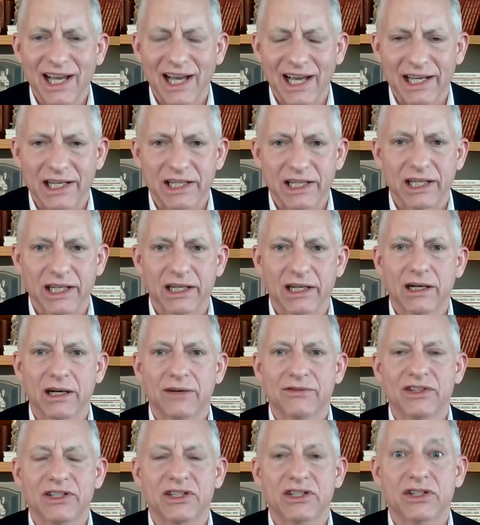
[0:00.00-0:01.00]
idea
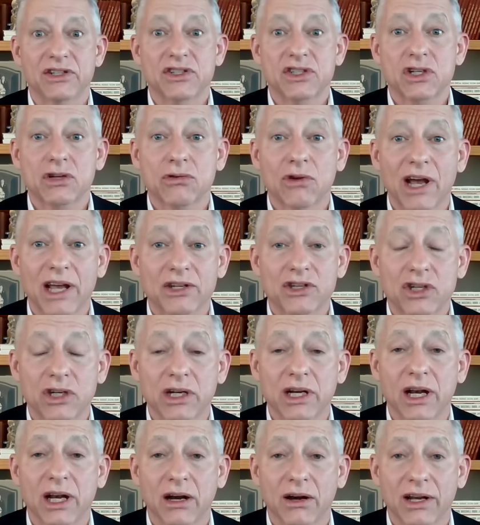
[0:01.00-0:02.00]
of a
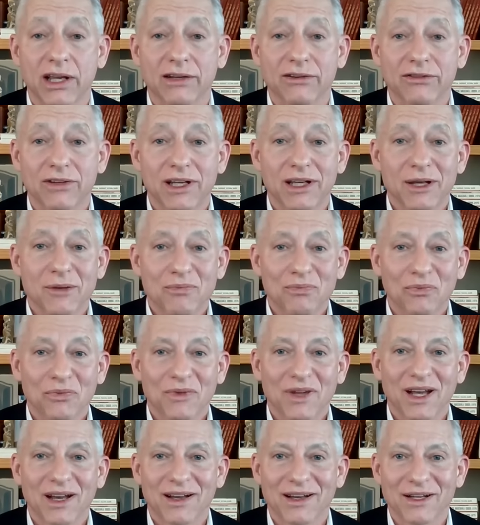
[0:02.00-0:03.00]
discretionary
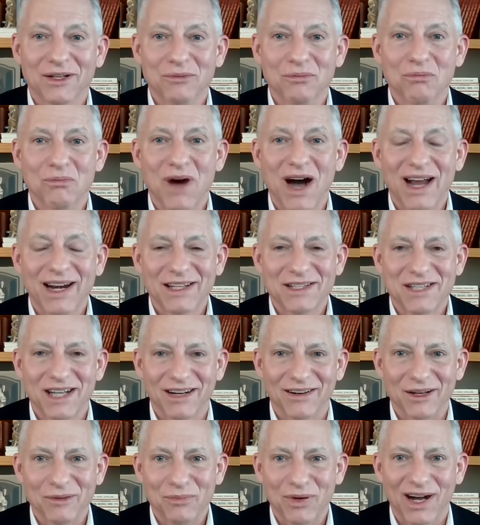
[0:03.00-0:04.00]

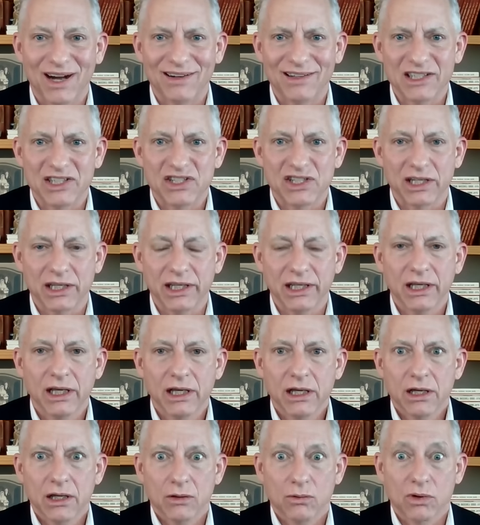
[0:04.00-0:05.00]
monetary policy
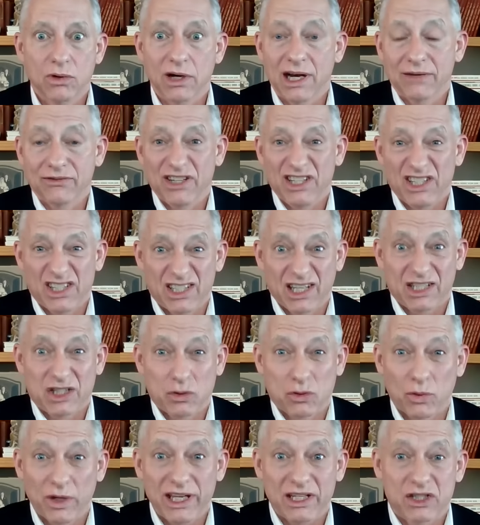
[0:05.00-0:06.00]
where every
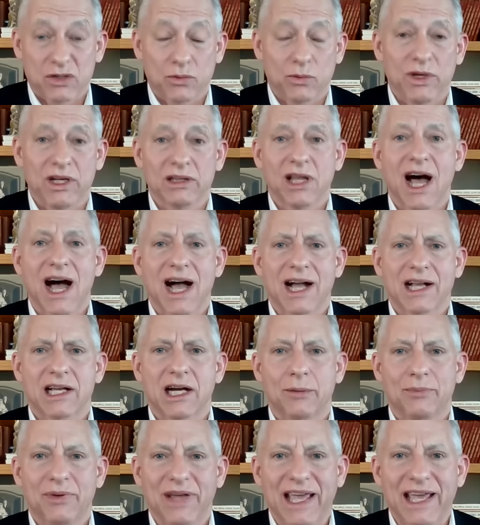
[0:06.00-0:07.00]
6 weeks we lock
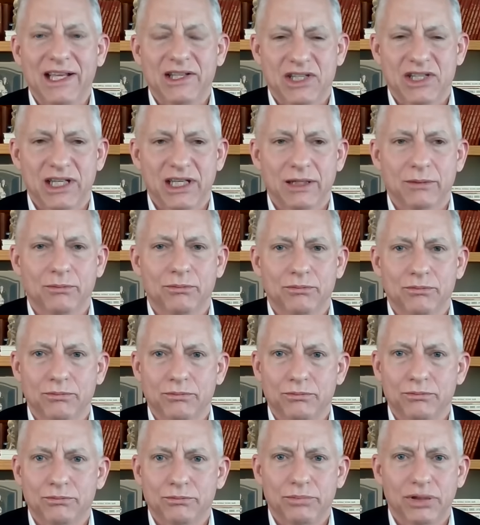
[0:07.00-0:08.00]
up 18
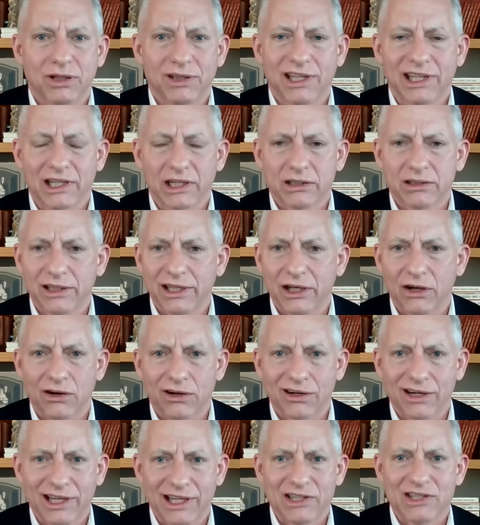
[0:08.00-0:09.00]
politically
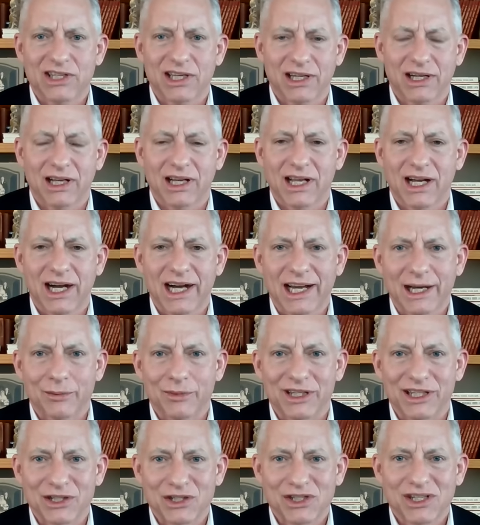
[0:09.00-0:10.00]
oriented
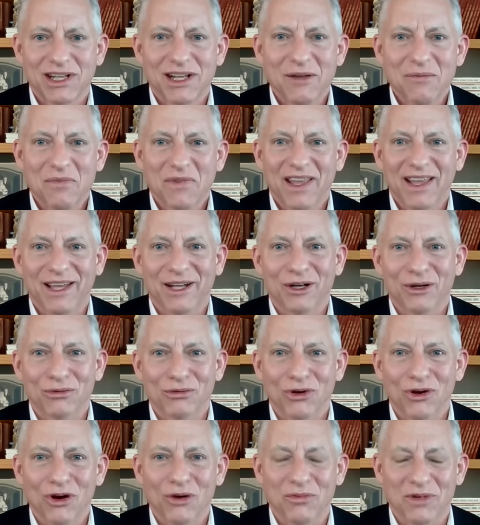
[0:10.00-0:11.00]
economists in a
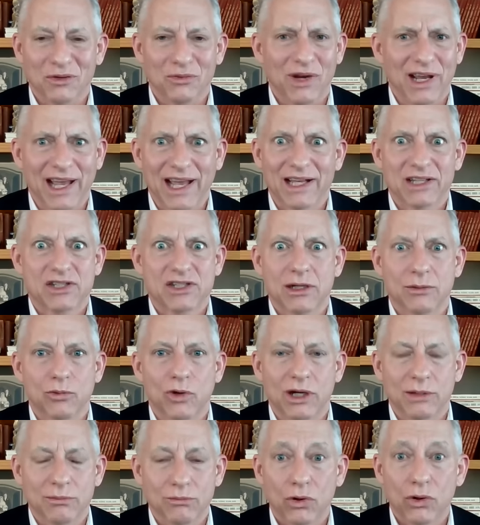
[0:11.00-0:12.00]
room and we ask them
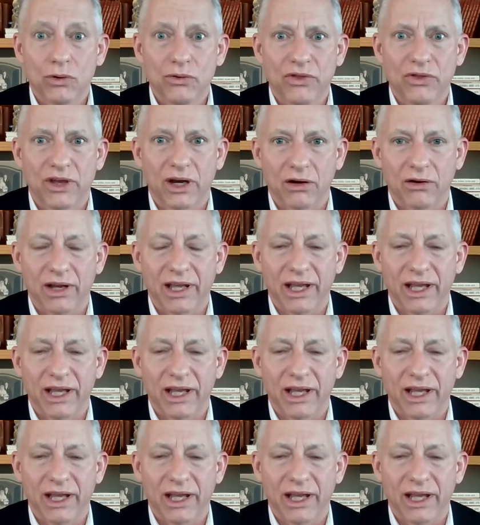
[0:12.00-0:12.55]
what mood they're